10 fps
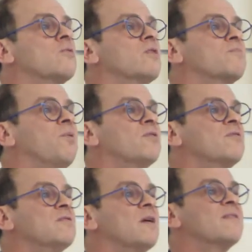
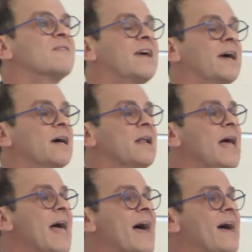responsiveness scale,
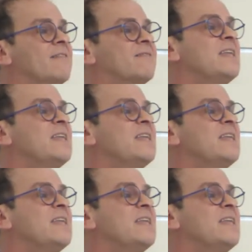as they